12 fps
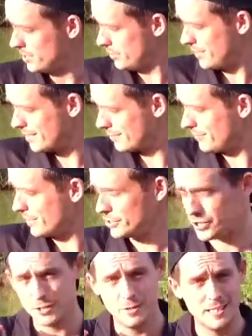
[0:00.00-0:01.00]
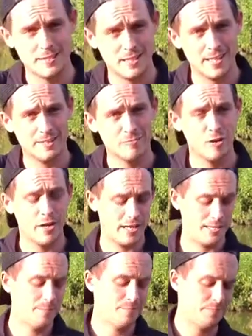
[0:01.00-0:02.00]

You hit a fish, you need to let it run out.